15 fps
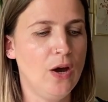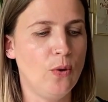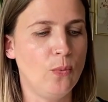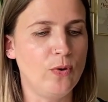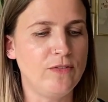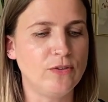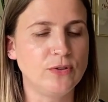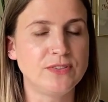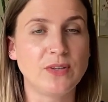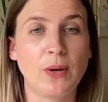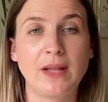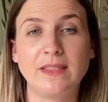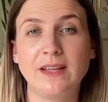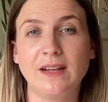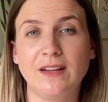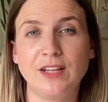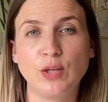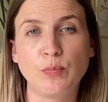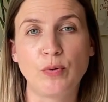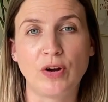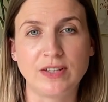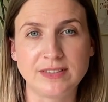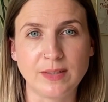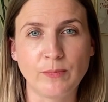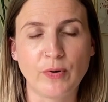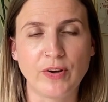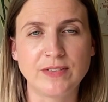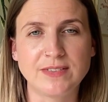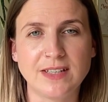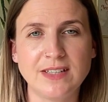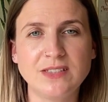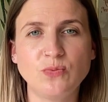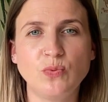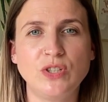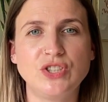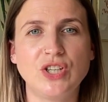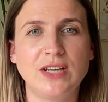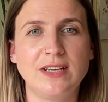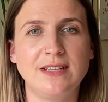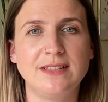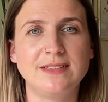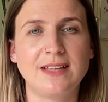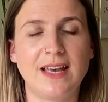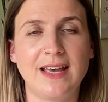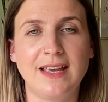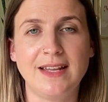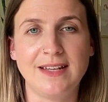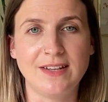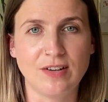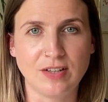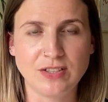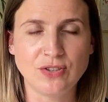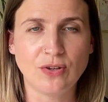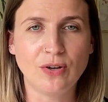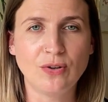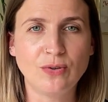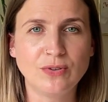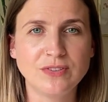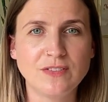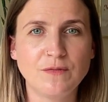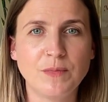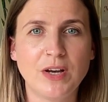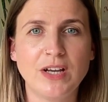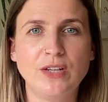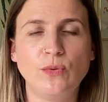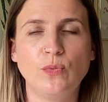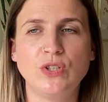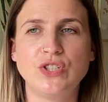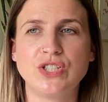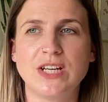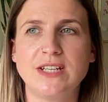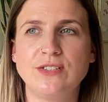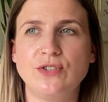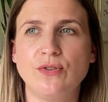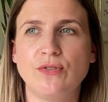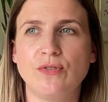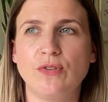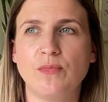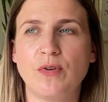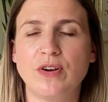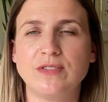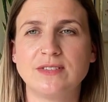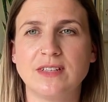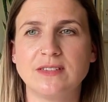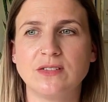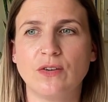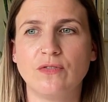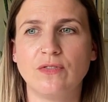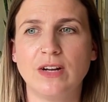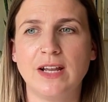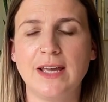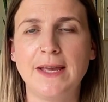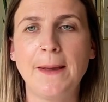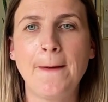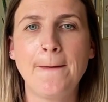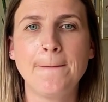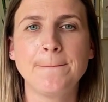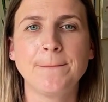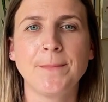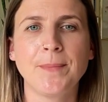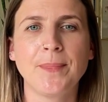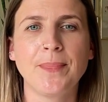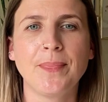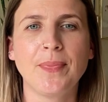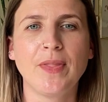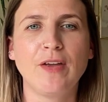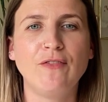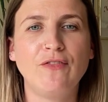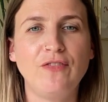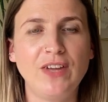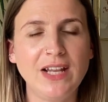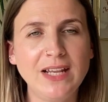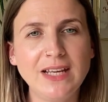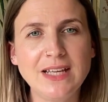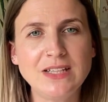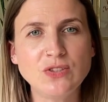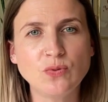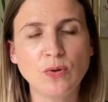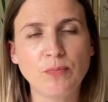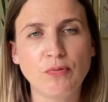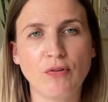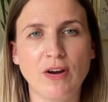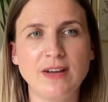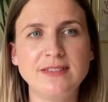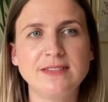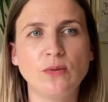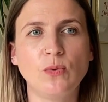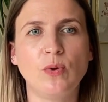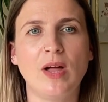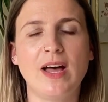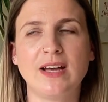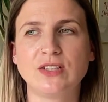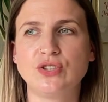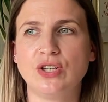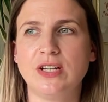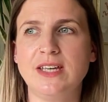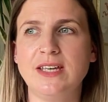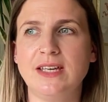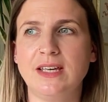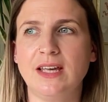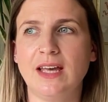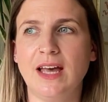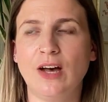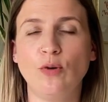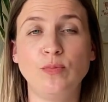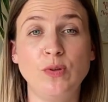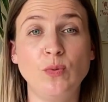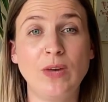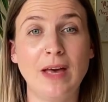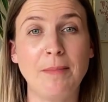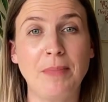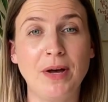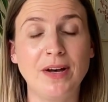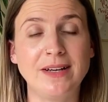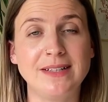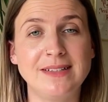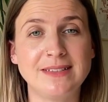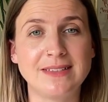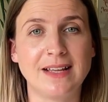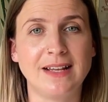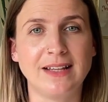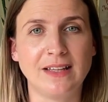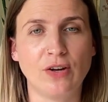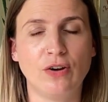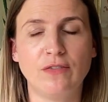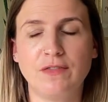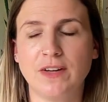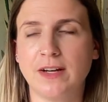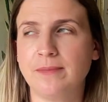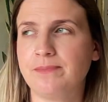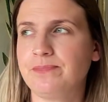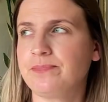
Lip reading: We've also had the aligned pricing process, which is a $9 course of mine, which takes you through the process of really feeling into a price that will actually help you get behind selling the offer.